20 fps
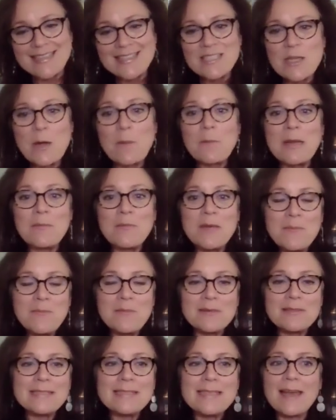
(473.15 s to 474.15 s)
And so many
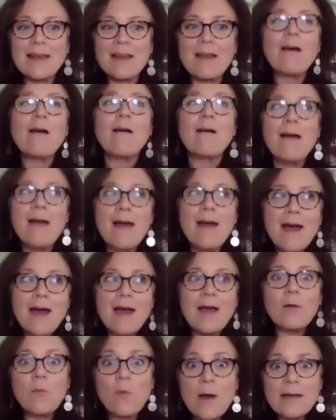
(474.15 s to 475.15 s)
people said, oh,
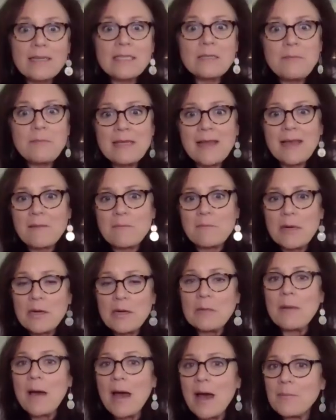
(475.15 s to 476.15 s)
I want it to be like
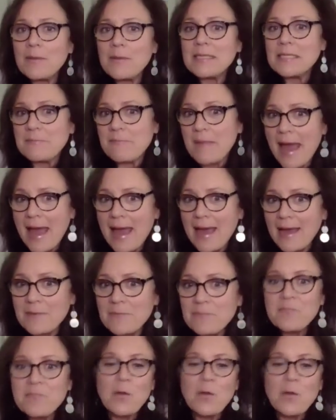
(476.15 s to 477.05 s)
Mary Poppins' bag,